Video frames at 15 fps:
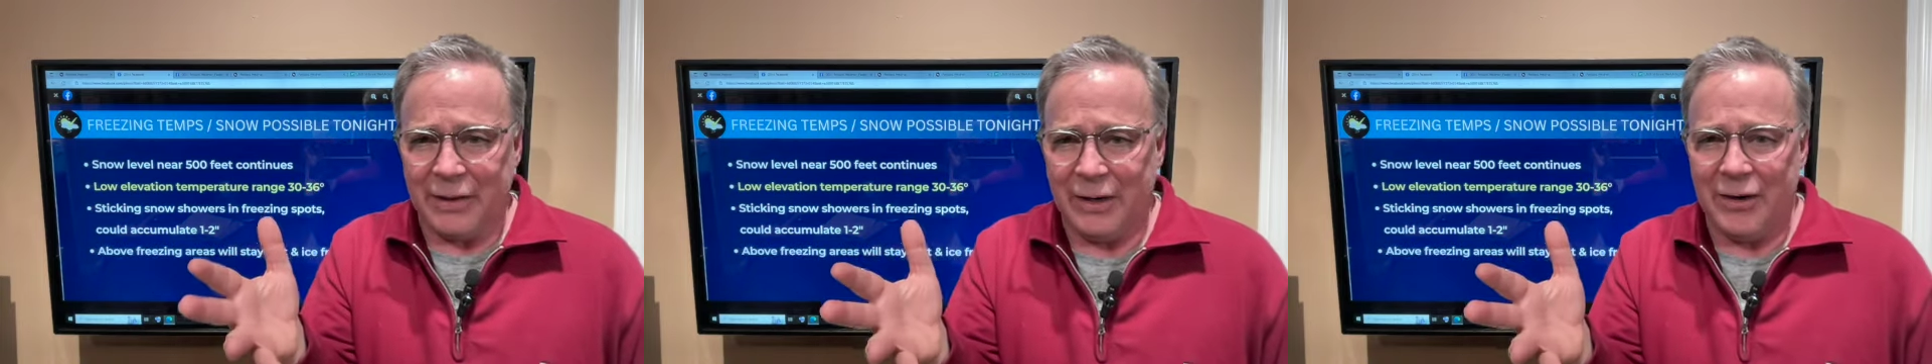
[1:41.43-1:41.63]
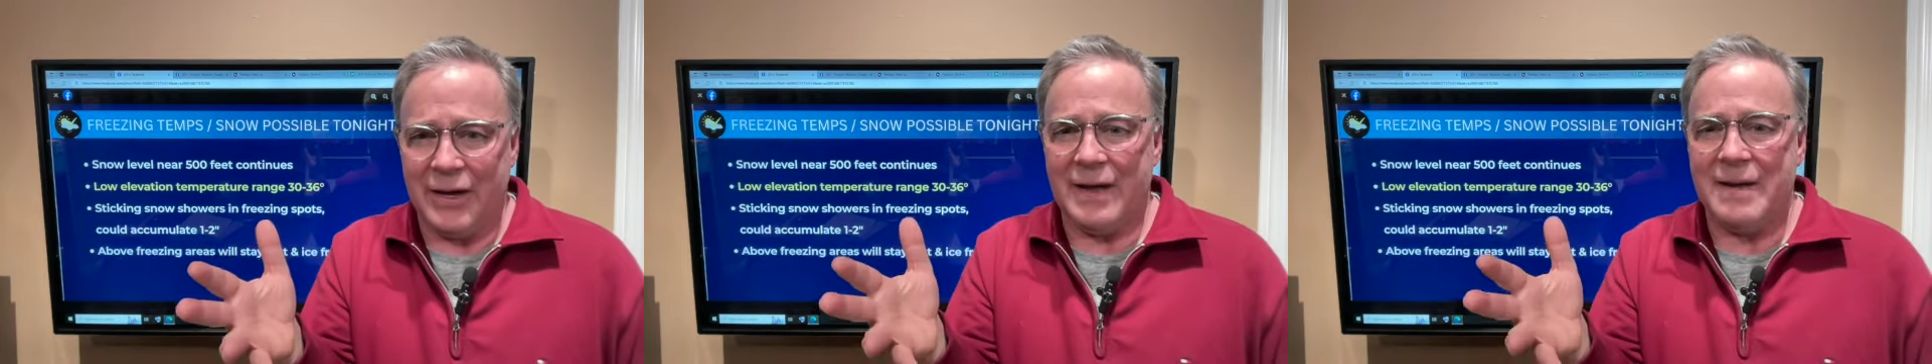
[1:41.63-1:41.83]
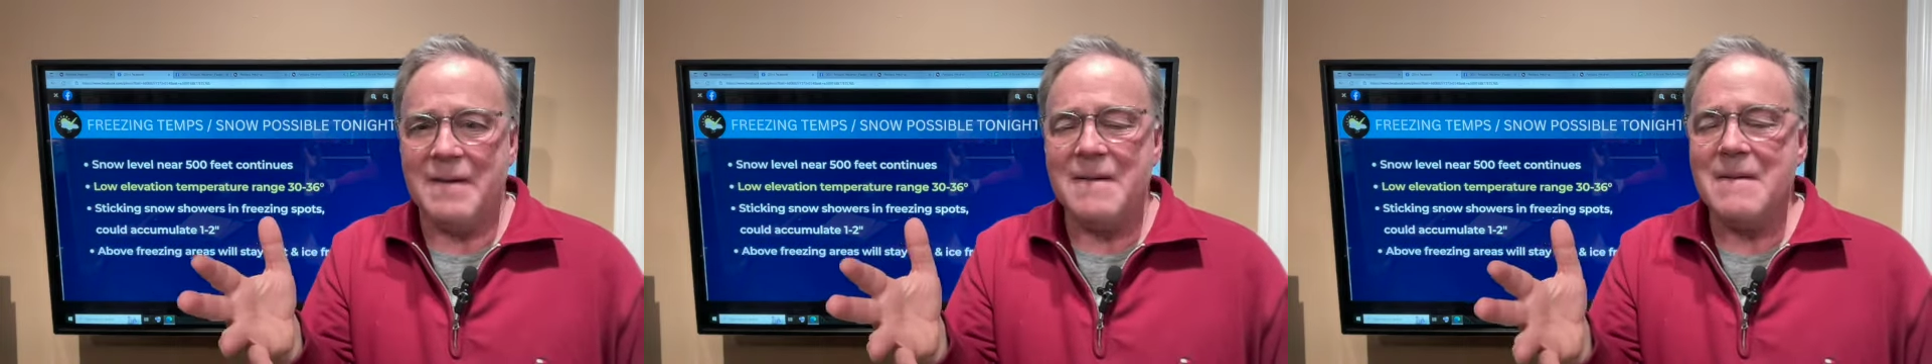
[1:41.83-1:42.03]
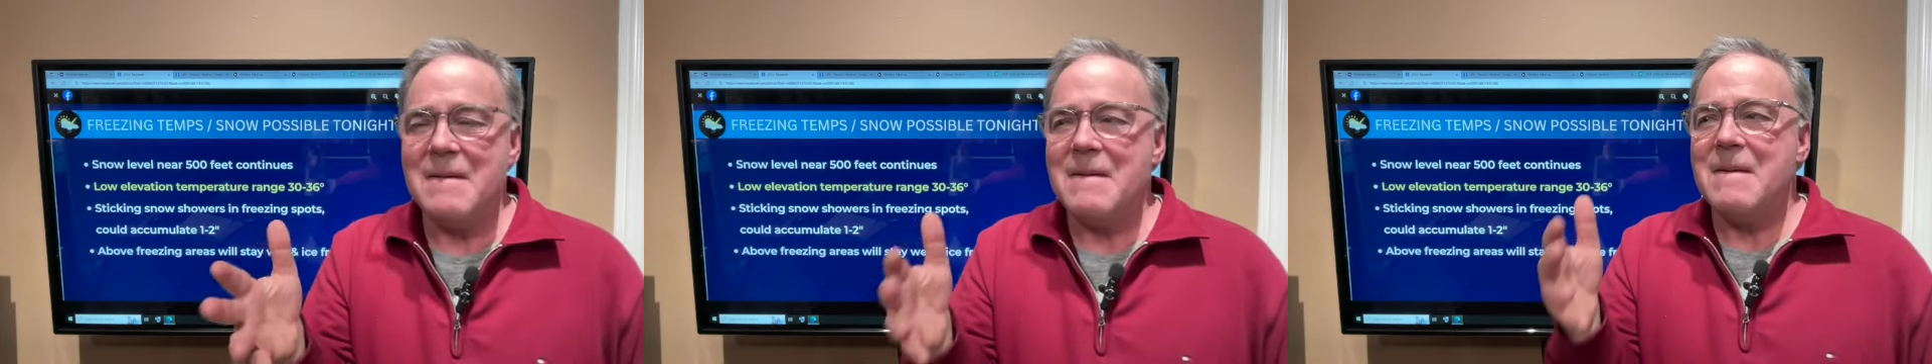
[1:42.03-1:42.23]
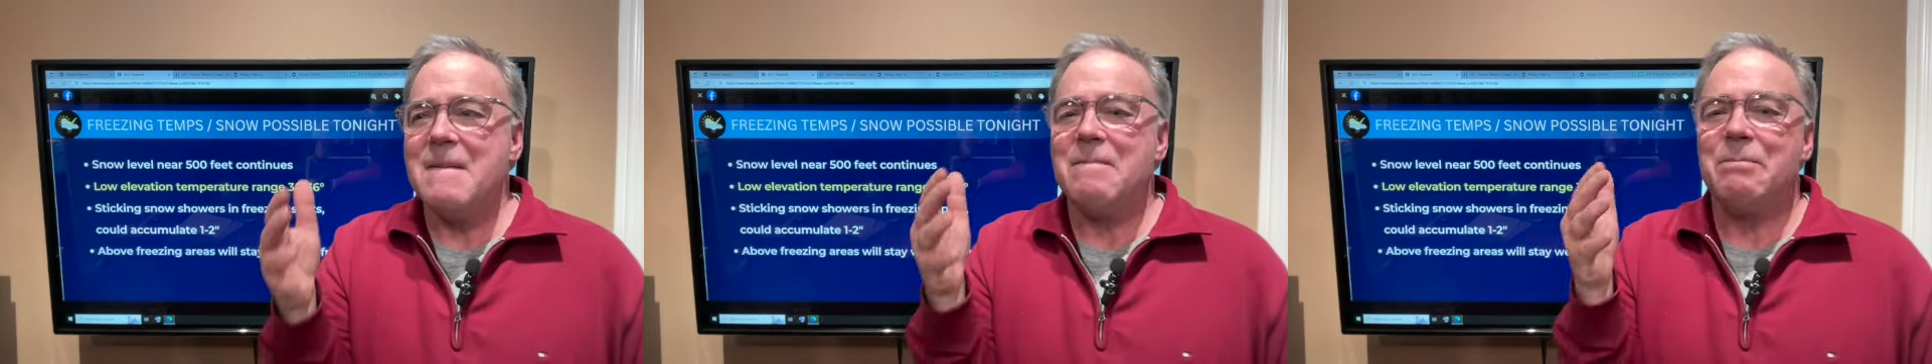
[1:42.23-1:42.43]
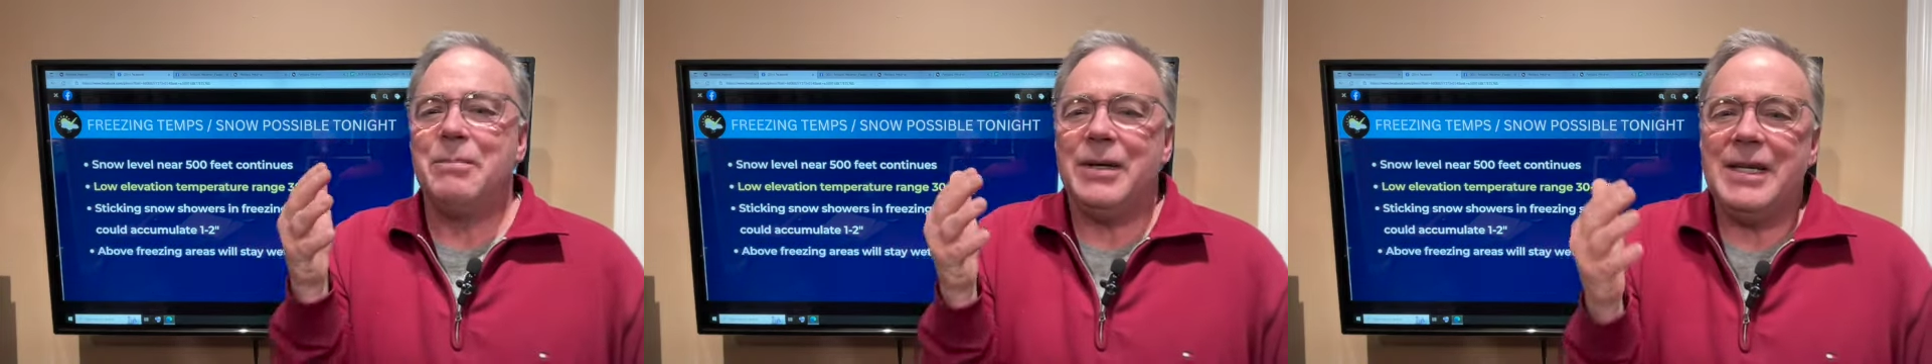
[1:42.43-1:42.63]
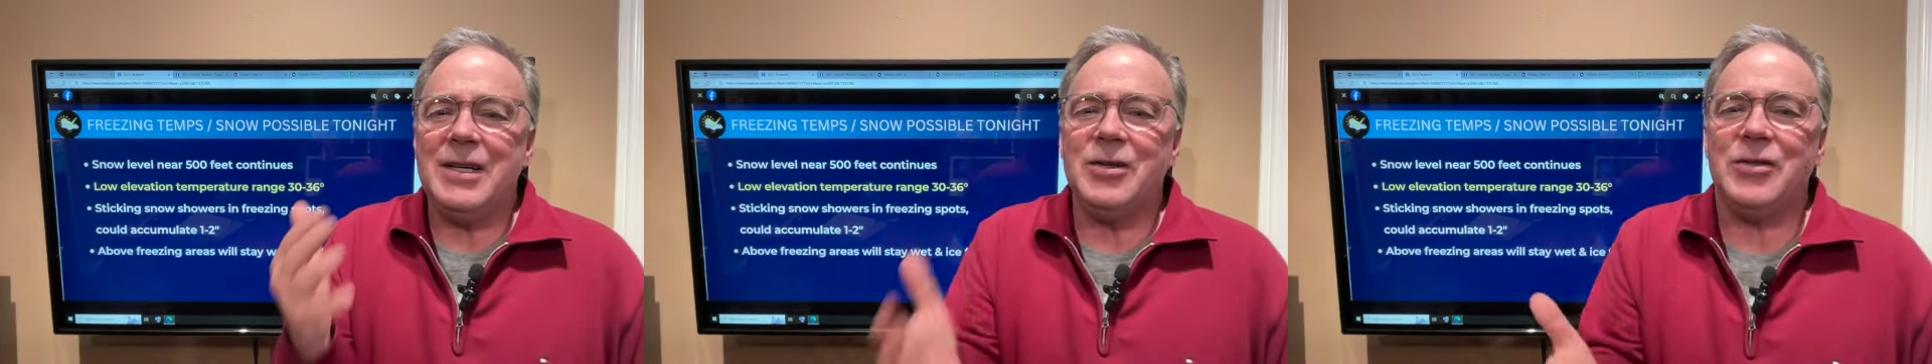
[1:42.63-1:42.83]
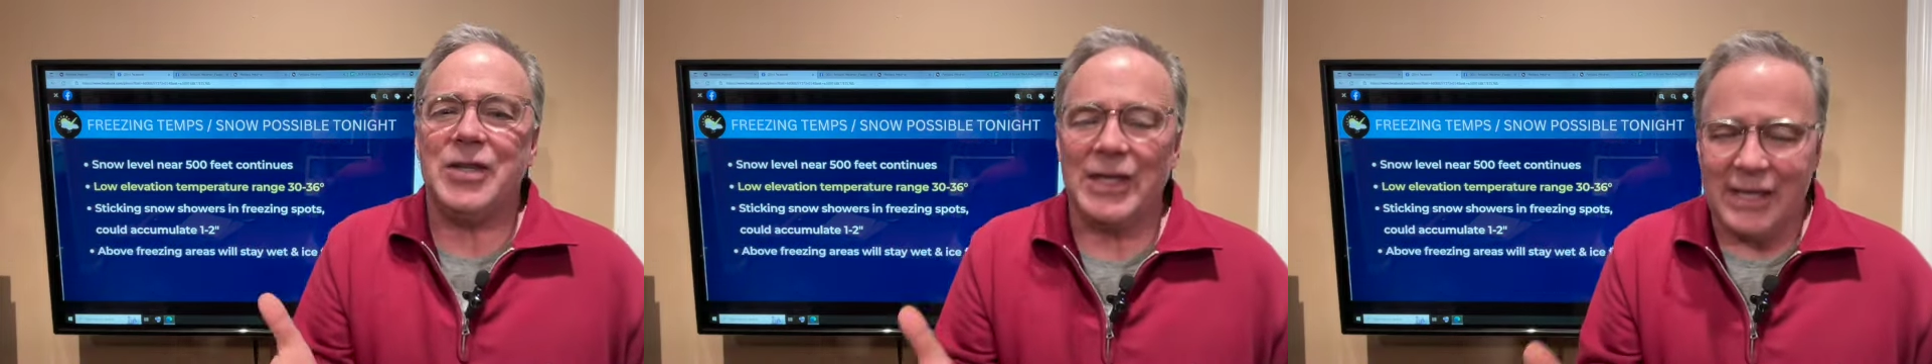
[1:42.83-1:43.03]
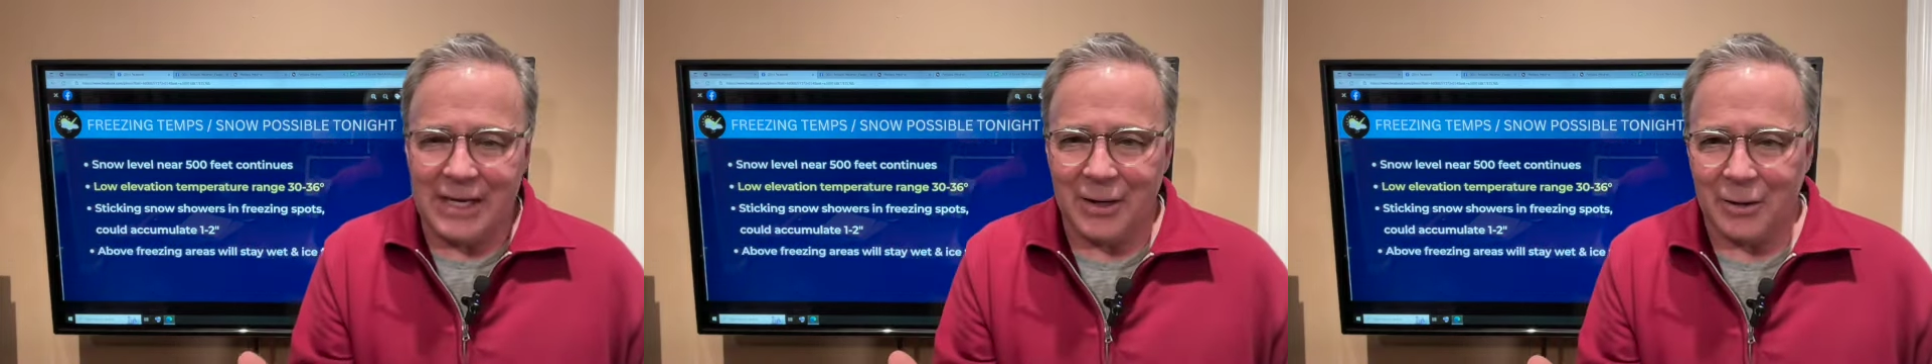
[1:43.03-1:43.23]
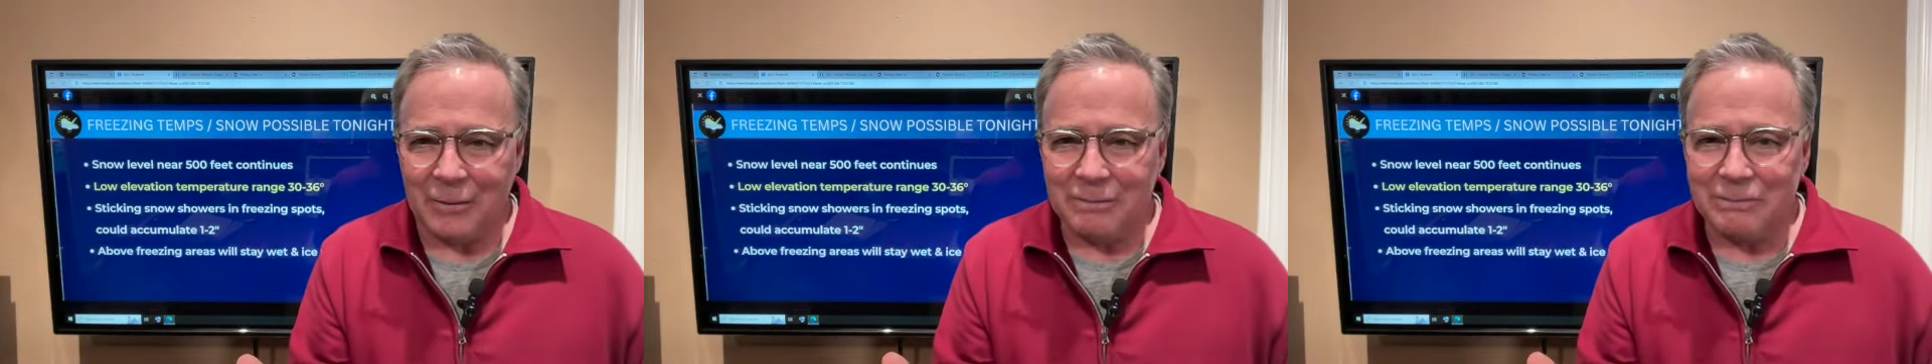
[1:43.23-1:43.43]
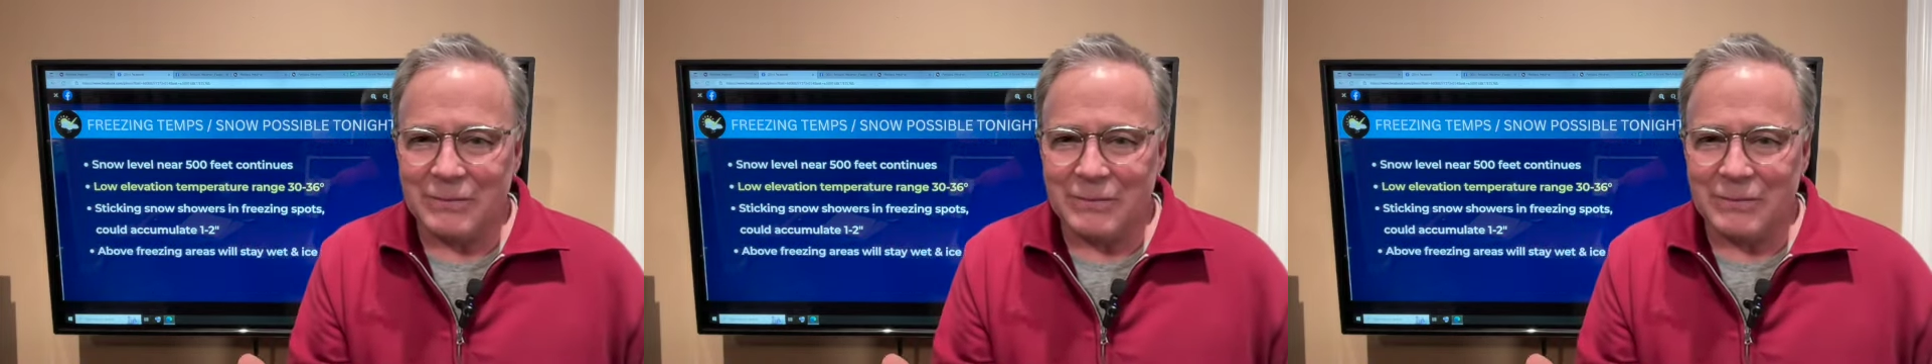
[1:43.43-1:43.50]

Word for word: area. But here's the deal: